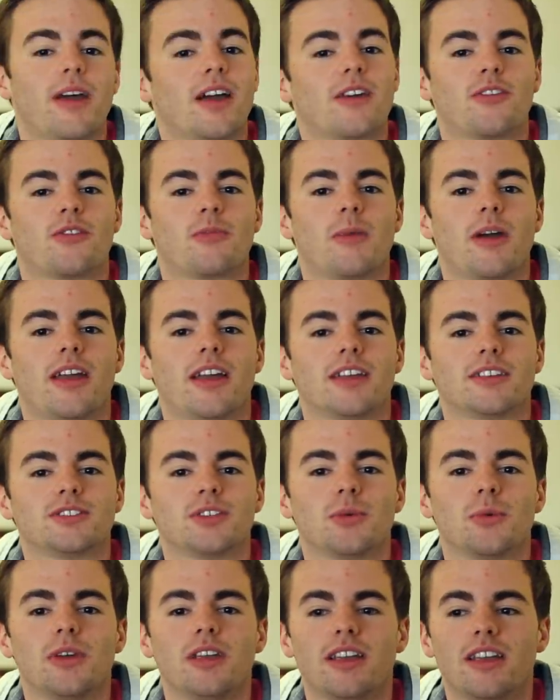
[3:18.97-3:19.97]
back from my
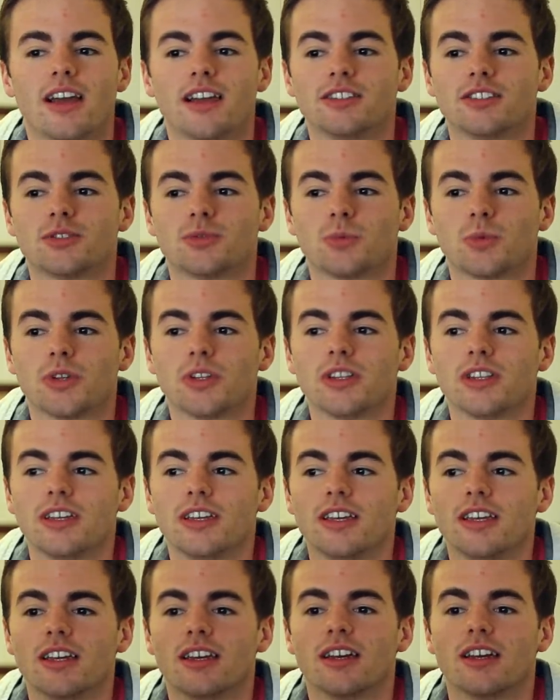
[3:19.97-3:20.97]
SOE, I just
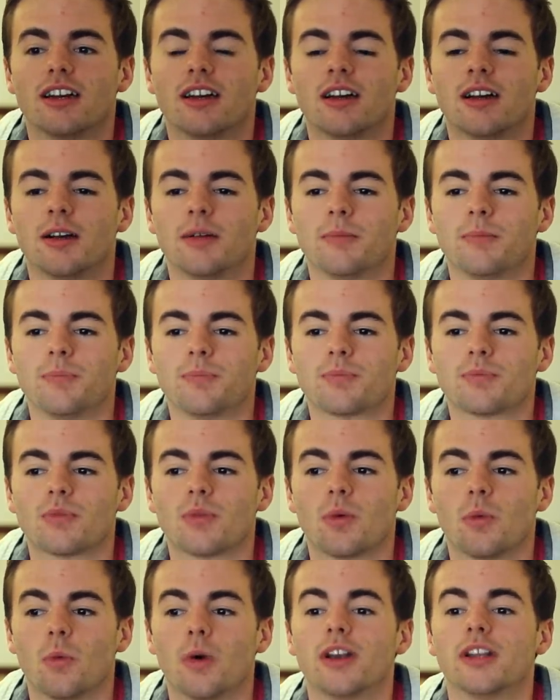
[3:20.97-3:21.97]
really
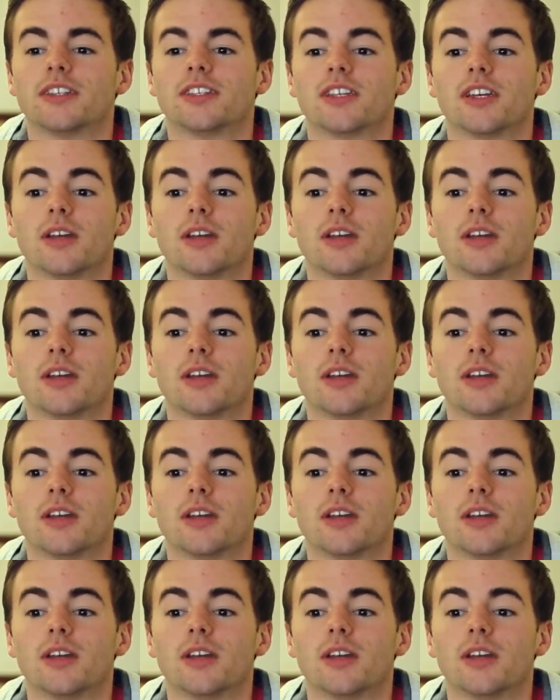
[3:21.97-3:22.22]
wanted